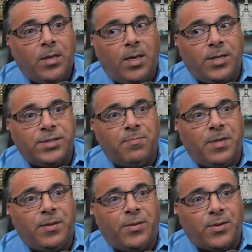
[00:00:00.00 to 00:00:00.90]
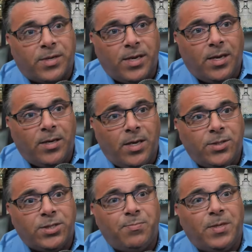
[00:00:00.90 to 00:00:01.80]
It doesn't mean that they're gay, it
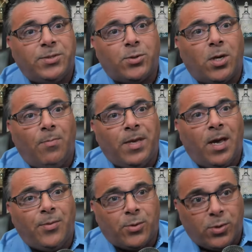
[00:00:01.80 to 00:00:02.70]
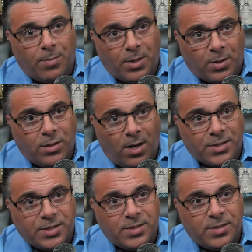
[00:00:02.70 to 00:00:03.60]
just means they're coming out the criminal
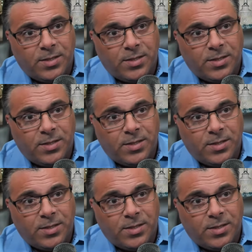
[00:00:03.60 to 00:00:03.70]
closet.